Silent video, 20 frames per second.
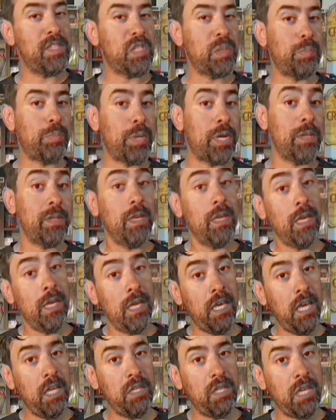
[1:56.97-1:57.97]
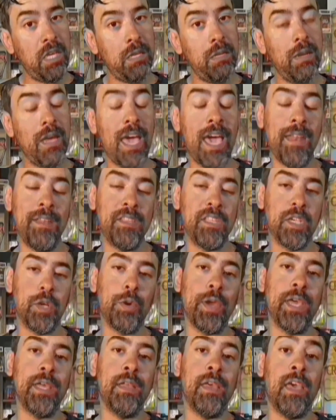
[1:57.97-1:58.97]
But he did, and it's great
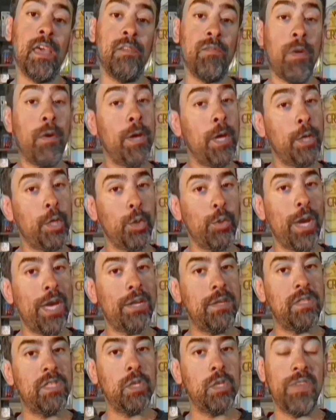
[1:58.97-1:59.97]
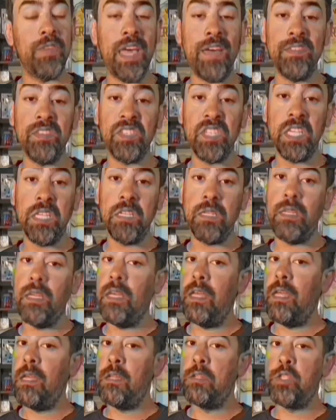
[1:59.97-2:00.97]
and very underrated. So if you seen it,
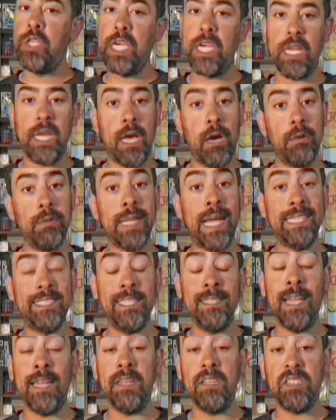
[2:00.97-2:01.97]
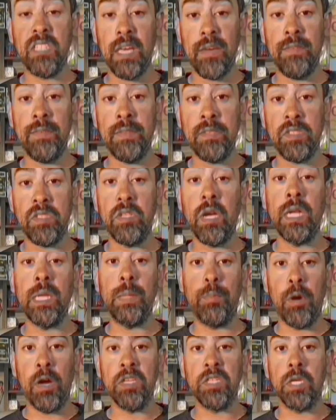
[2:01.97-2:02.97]
check it out. 1997's Donnie
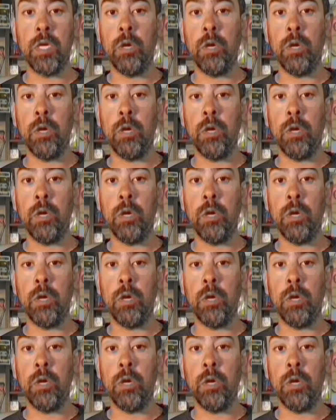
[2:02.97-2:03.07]
Brasco.